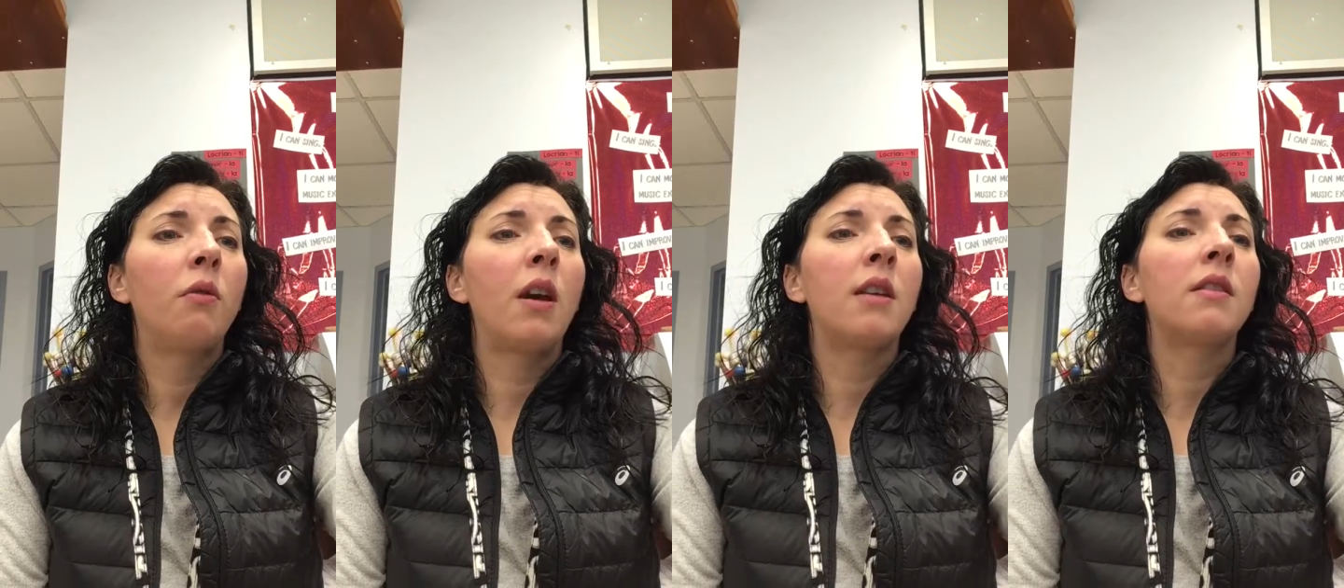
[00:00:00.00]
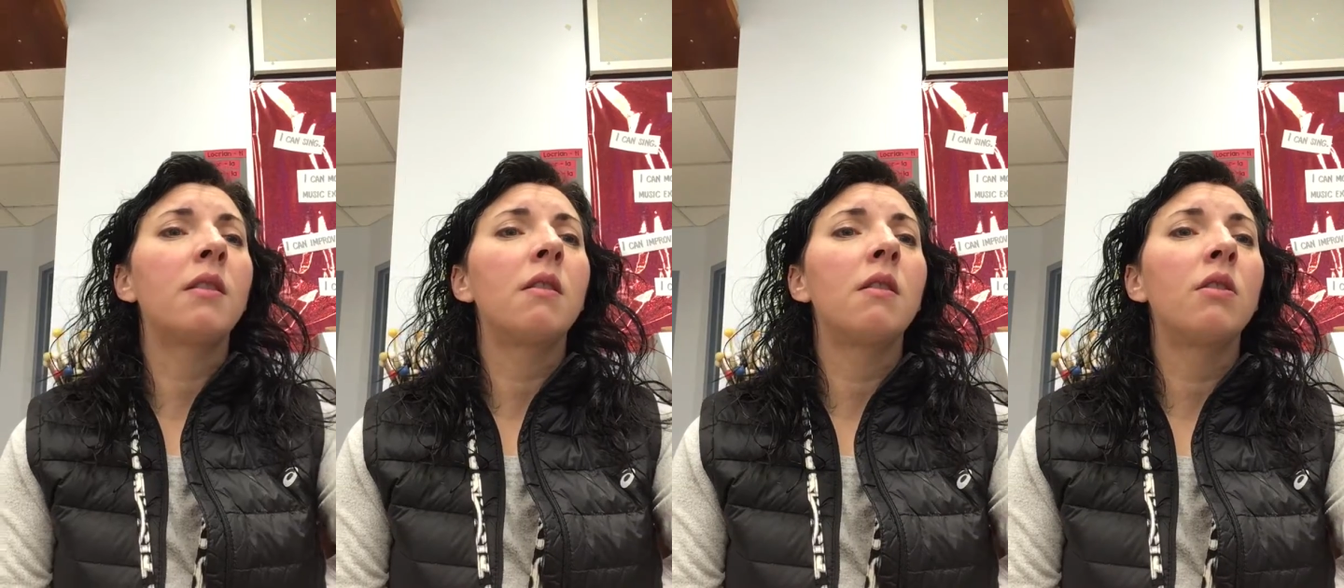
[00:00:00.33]

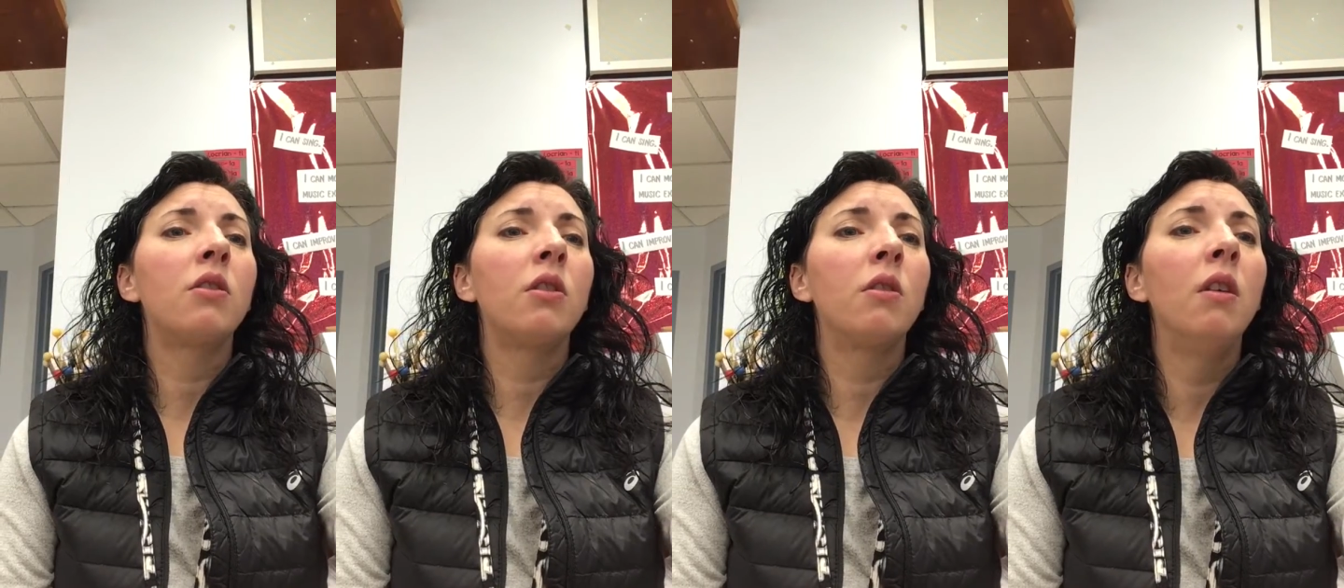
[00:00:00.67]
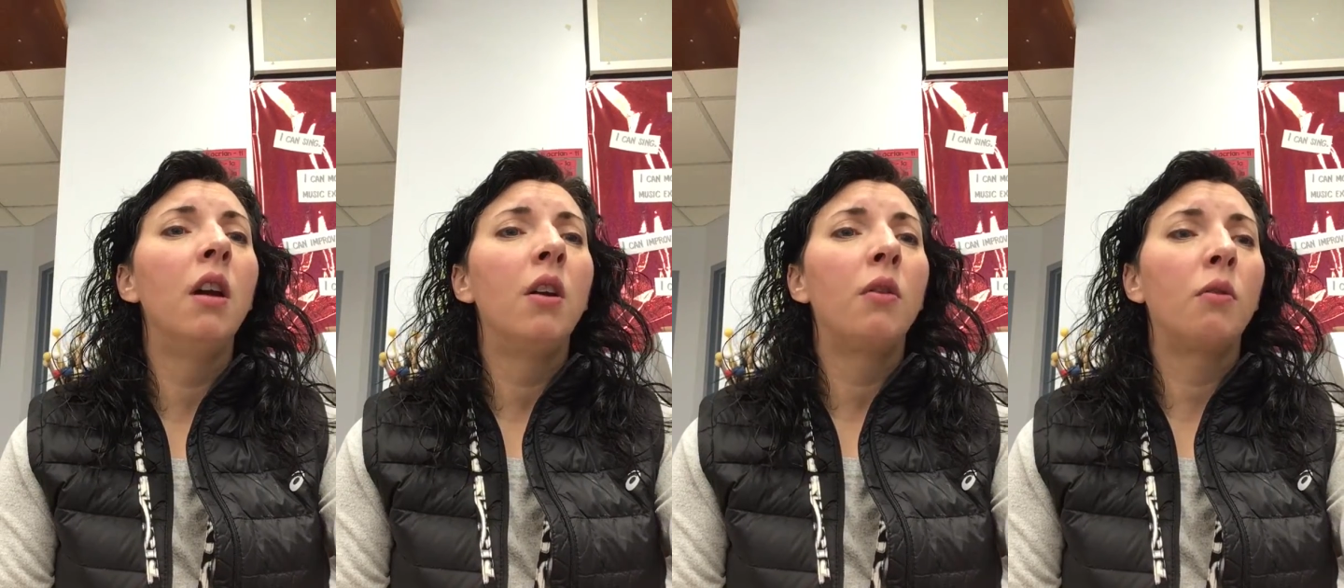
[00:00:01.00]
rest, two,
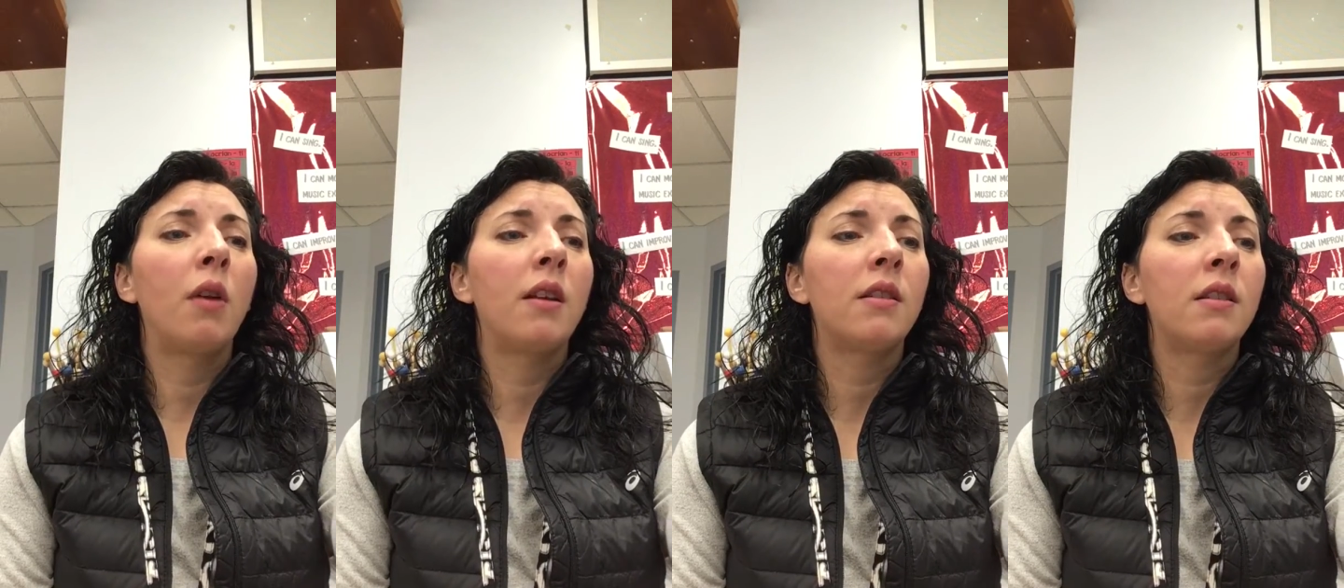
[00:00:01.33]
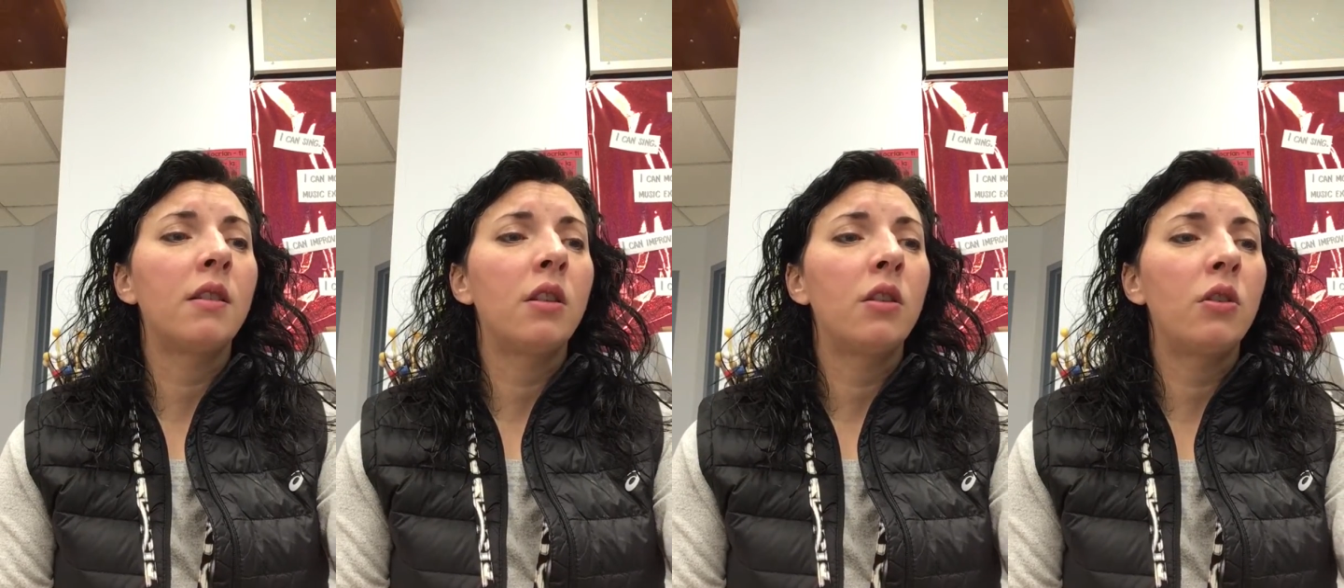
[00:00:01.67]

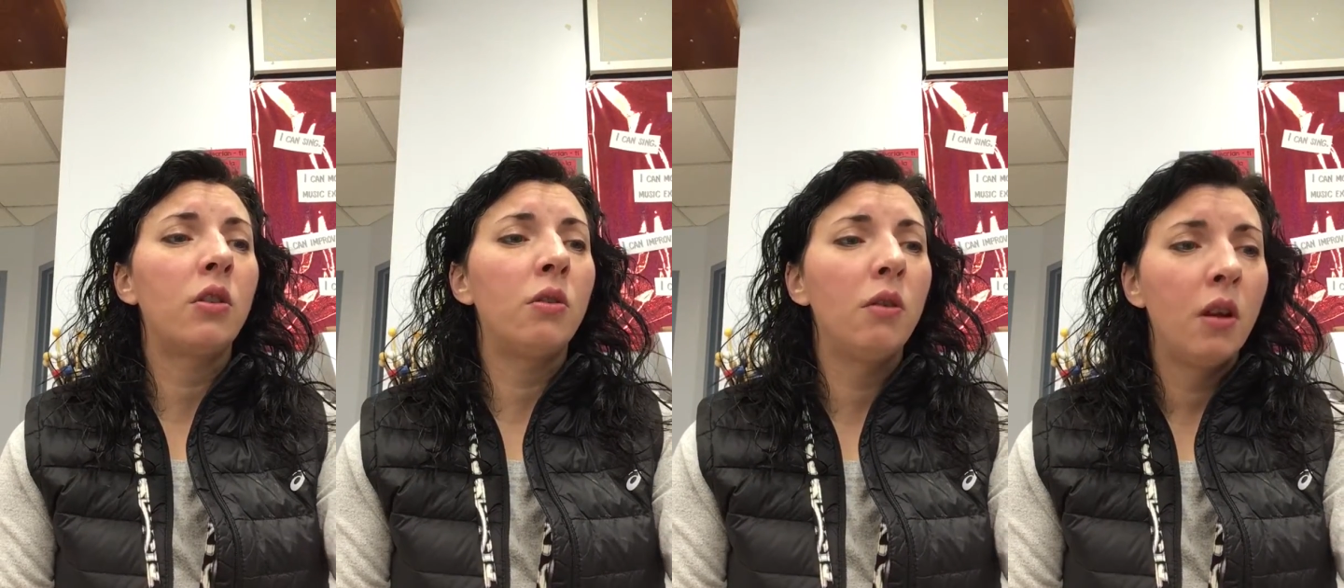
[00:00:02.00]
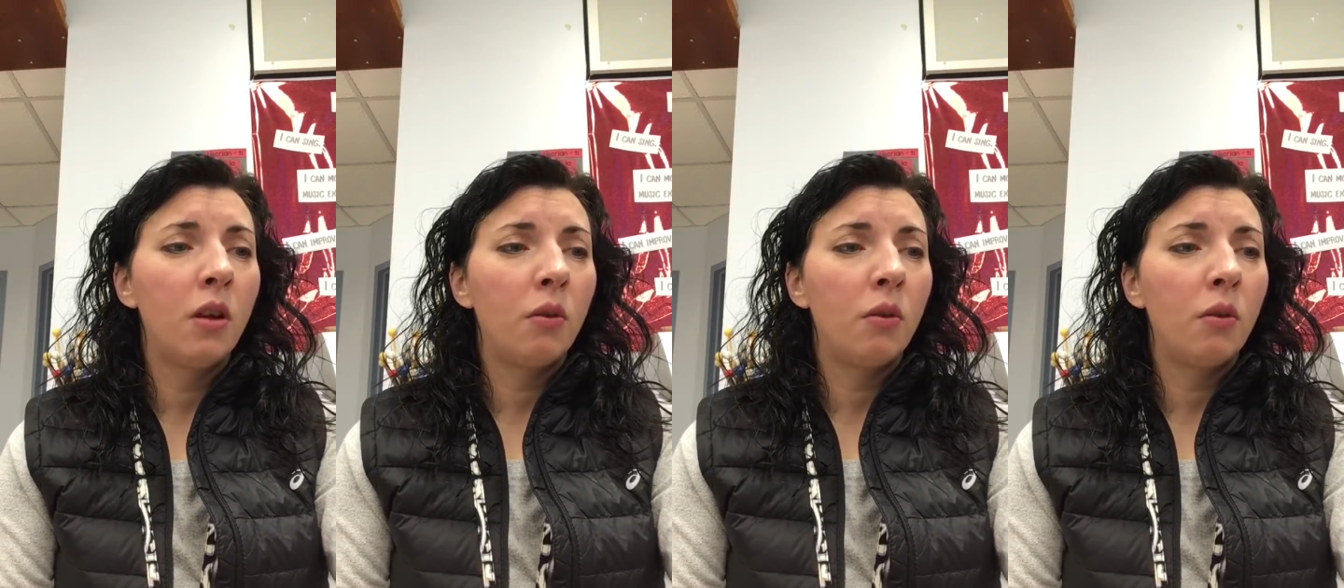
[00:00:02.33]
rest, two,